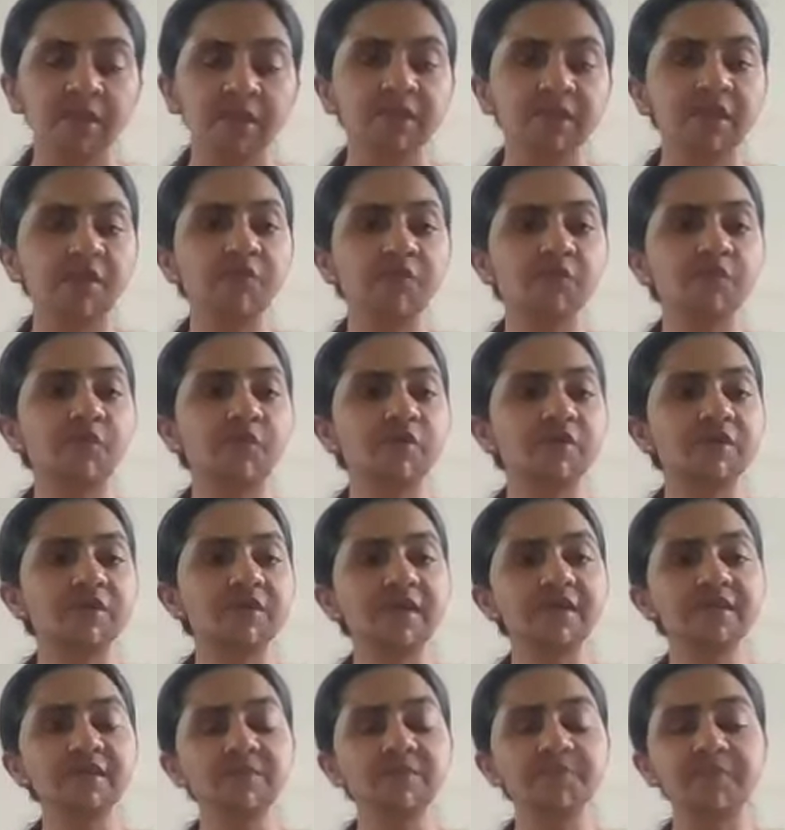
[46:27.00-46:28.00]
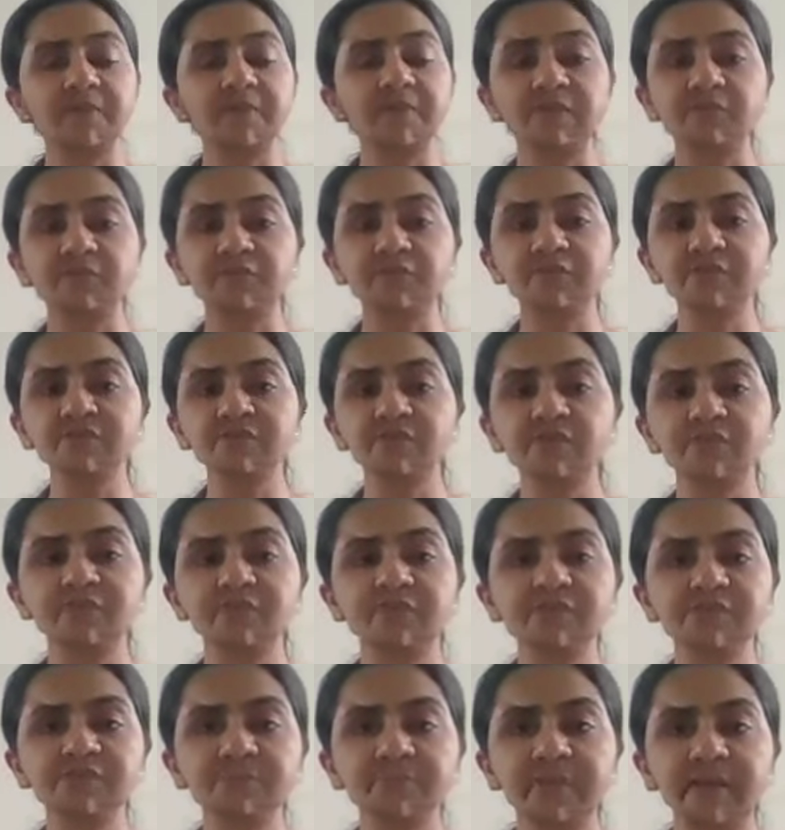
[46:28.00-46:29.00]
Now, what are the benefits of
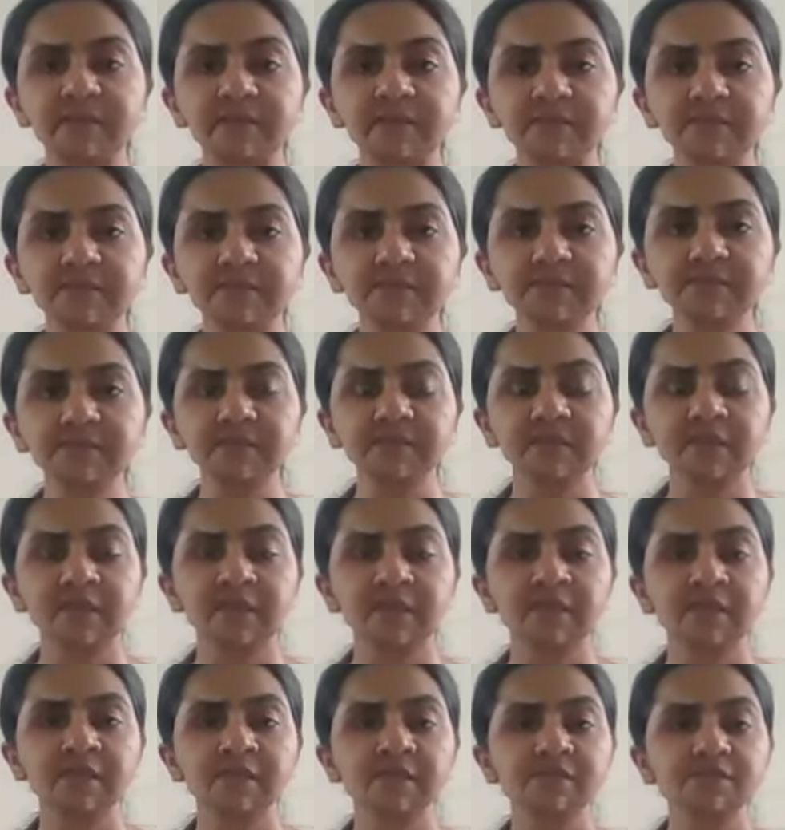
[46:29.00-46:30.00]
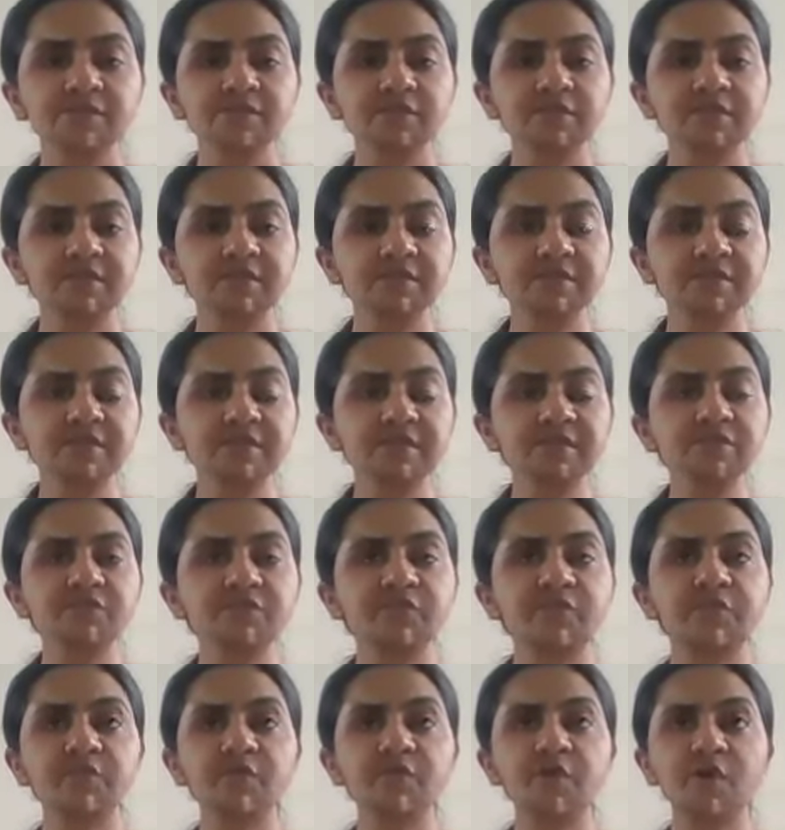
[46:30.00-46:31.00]
this practice? So, this is
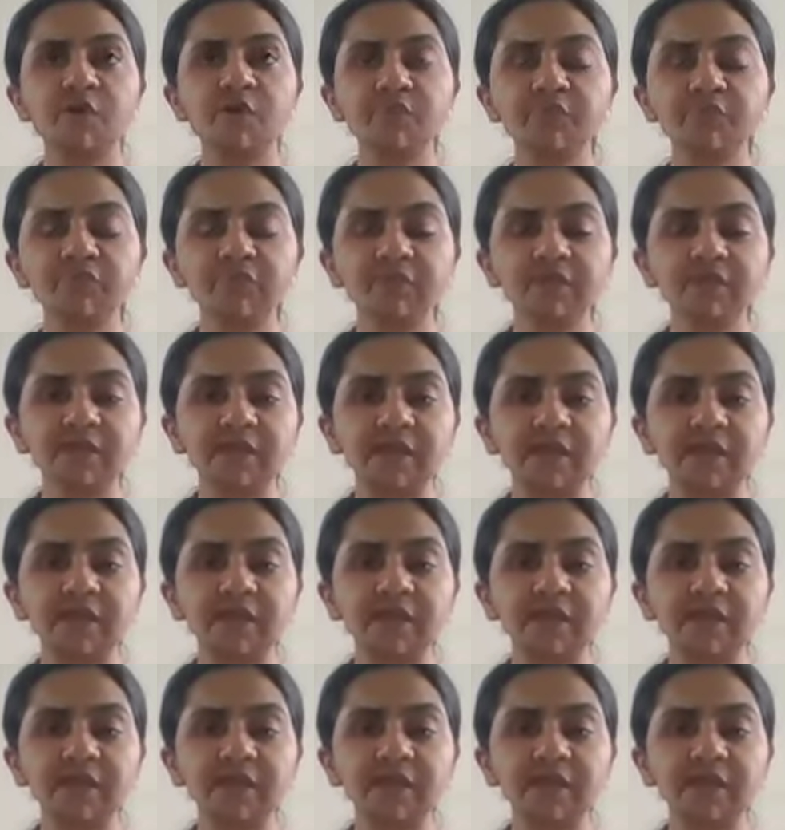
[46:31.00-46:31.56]
one of the